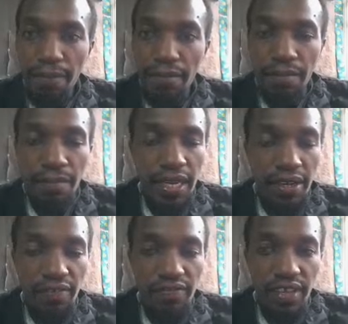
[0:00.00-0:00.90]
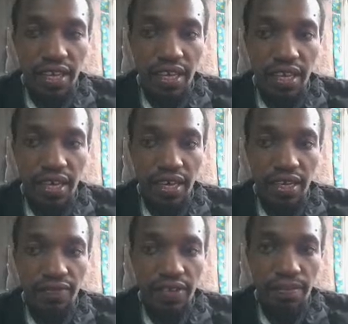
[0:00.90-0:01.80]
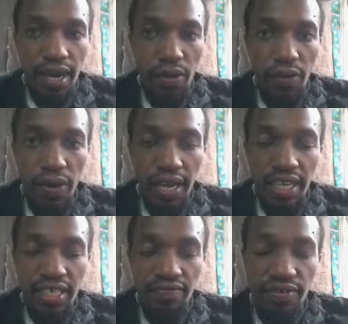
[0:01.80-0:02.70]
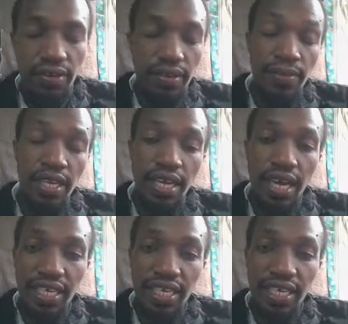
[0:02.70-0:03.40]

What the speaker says: many of the feedback we were getting from the